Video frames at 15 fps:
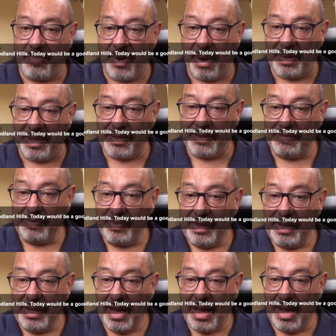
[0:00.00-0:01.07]
I promise.
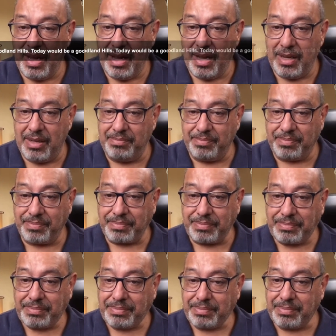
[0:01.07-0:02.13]
Um,
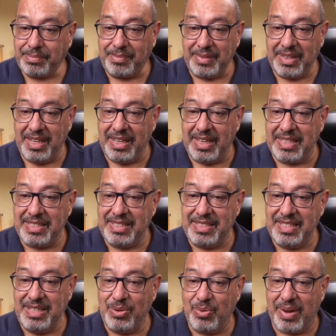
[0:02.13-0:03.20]

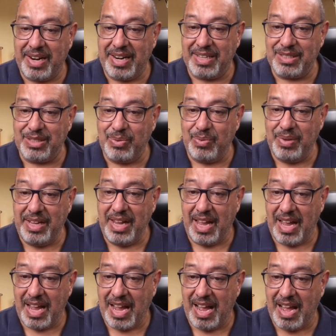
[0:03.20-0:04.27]
let's see what else
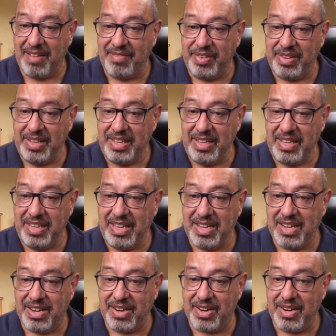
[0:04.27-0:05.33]
we have
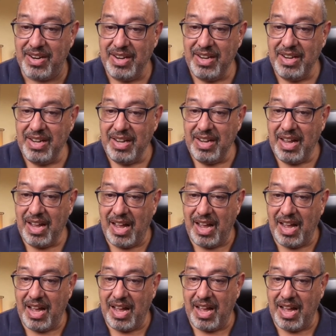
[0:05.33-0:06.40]
here.
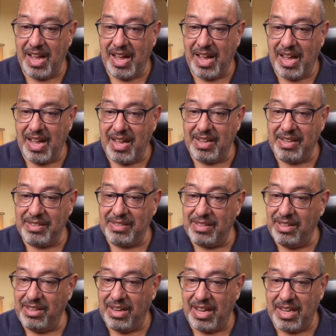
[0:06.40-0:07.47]

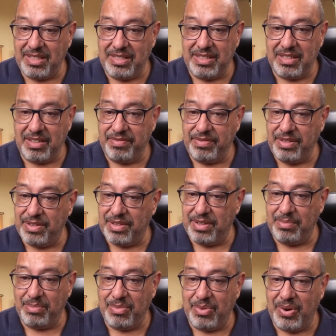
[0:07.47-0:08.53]
Uh, lots of
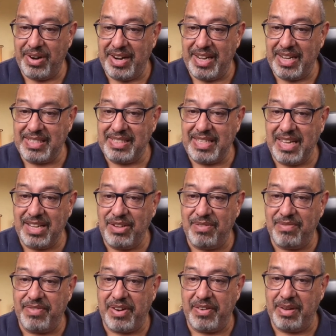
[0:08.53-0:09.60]
good mornings.
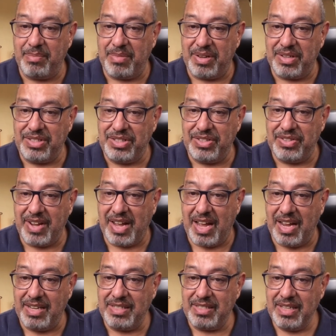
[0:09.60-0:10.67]
Thank you very much, you
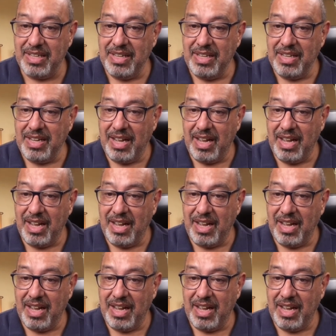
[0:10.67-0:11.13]
guys.